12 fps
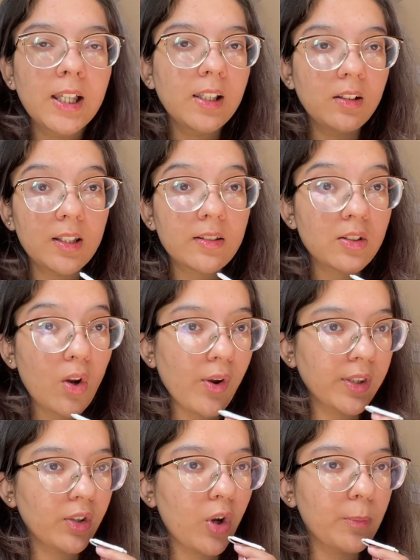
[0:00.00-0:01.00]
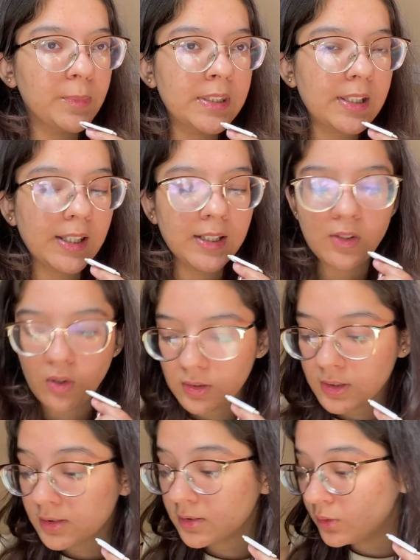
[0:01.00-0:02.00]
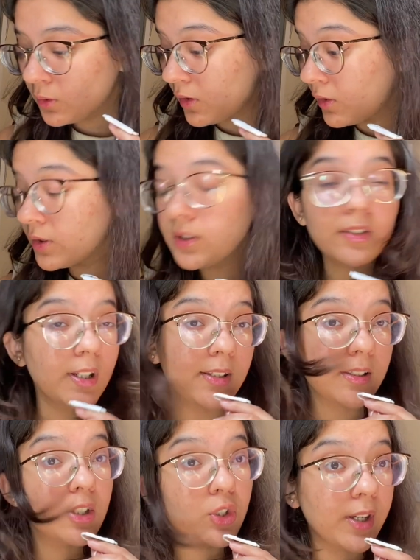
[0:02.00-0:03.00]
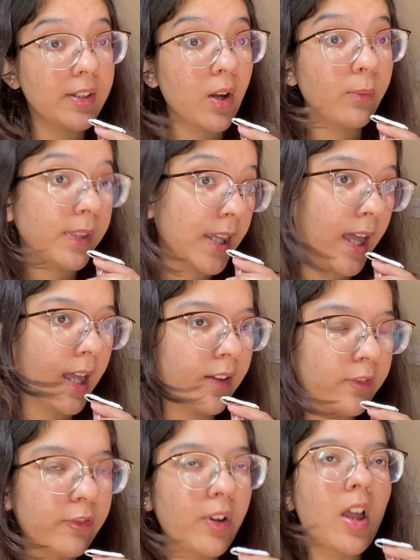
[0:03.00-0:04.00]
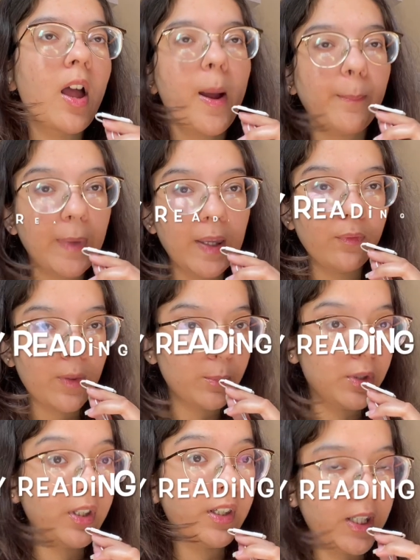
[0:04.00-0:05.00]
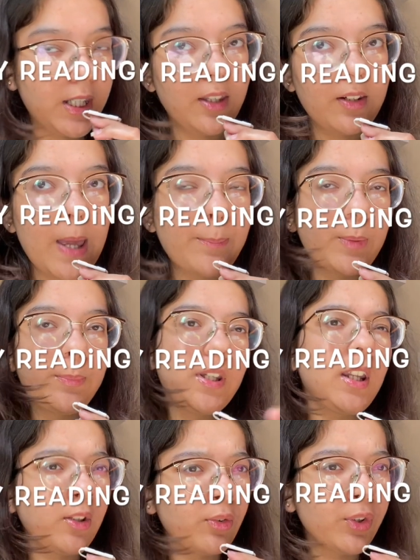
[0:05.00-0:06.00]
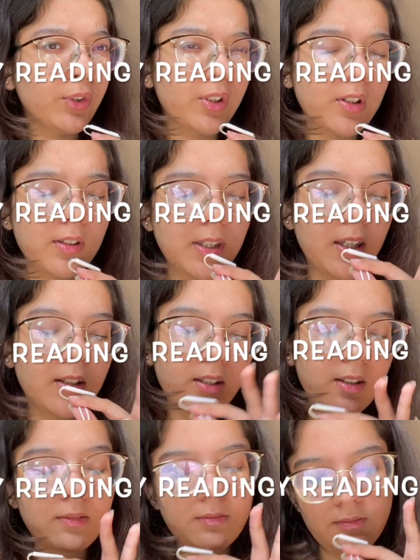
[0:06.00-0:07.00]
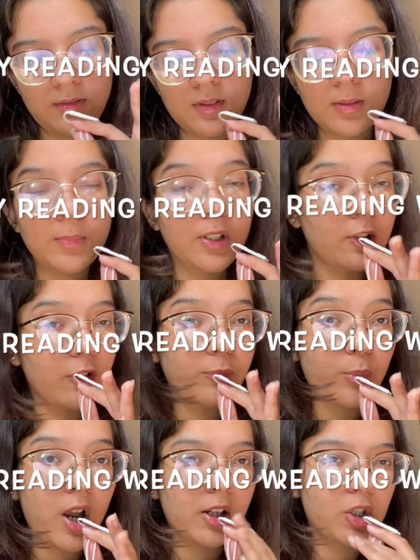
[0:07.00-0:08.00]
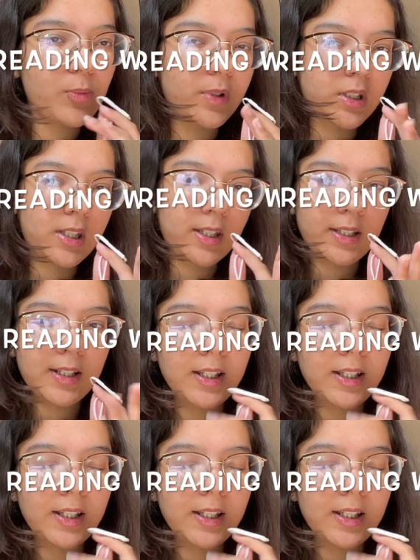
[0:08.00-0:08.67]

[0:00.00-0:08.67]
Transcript: Let's talk in the comments. And also on today's agenda we have my February reading wrap up. And I know you're gonna see it in the middle of March, but